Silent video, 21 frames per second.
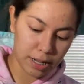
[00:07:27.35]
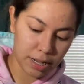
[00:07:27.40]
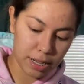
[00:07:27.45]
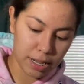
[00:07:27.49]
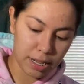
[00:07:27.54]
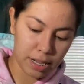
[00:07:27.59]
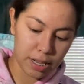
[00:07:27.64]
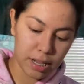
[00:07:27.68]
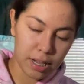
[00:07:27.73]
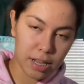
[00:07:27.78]

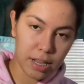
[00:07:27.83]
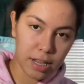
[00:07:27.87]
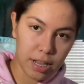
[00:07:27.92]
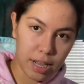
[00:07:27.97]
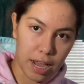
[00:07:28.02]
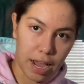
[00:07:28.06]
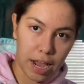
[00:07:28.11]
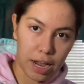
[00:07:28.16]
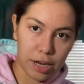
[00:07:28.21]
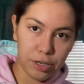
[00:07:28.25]
The
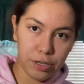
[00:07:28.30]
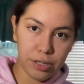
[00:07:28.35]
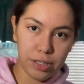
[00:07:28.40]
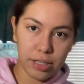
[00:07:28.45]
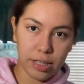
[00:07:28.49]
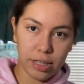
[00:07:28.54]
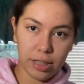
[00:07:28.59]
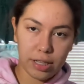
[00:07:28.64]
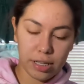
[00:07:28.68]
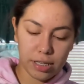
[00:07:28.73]

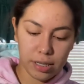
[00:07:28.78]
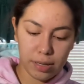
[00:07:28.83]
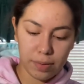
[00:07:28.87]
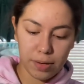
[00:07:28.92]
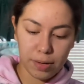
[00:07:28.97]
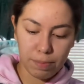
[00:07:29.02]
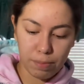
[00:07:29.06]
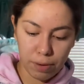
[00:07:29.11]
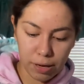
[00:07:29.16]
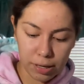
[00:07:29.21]
edges like this, I'm
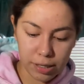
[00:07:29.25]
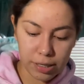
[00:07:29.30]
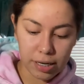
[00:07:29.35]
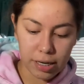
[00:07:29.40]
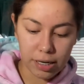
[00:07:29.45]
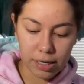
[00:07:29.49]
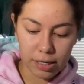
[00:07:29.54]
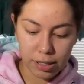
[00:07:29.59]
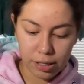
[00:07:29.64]
gonna press it in.